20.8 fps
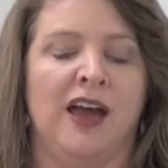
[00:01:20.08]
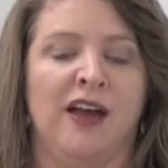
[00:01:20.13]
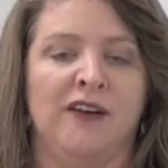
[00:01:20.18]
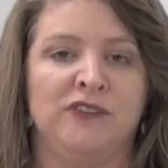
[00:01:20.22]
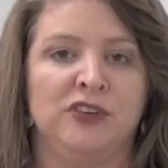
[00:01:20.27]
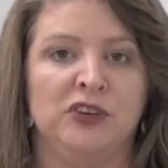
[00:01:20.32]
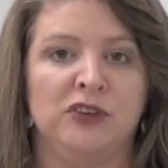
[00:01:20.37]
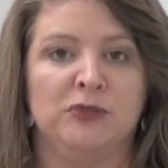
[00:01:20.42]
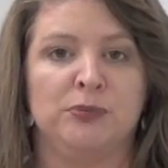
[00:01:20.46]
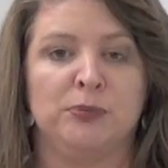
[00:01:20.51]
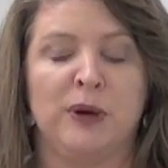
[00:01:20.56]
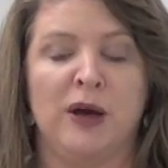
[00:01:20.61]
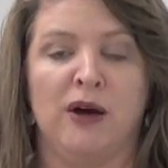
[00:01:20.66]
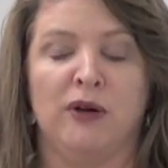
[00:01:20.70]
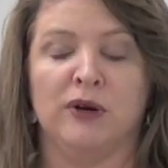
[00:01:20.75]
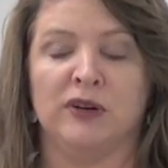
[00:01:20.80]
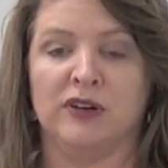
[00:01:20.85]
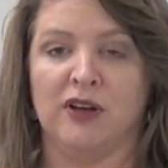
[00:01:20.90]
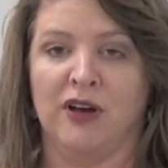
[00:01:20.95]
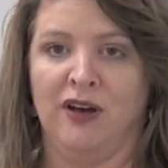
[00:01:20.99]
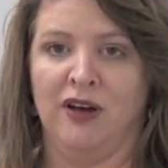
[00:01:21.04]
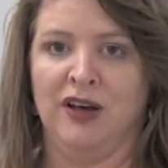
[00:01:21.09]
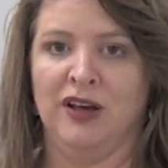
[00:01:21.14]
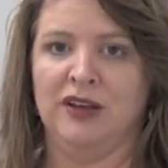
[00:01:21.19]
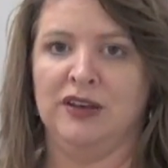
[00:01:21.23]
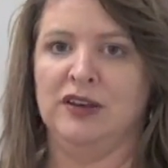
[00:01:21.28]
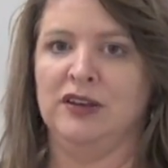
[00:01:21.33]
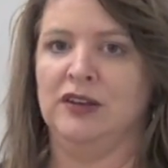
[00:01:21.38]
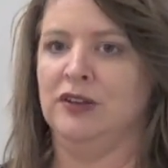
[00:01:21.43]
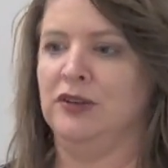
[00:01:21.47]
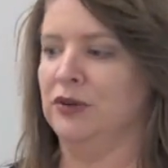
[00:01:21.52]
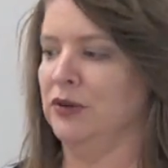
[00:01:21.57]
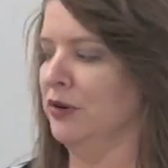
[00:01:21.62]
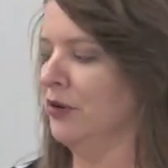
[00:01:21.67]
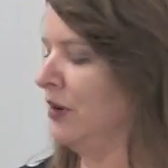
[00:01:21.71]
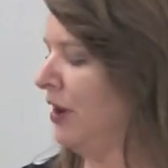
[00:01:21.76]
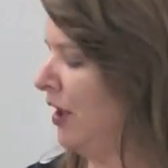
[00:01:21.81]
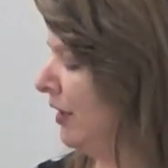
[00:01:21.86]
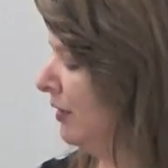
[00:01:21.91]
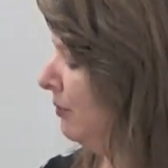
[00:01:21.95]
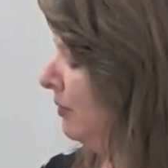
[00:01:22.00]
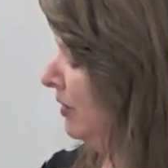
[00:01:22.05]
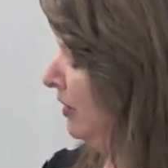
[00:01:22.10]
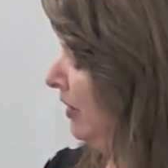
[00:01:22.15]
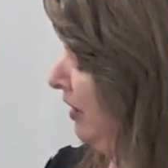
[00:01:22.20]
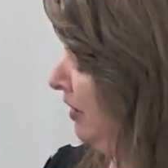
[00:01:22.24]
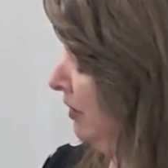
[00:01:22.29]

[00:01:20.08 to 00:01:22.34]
After you've powered on your document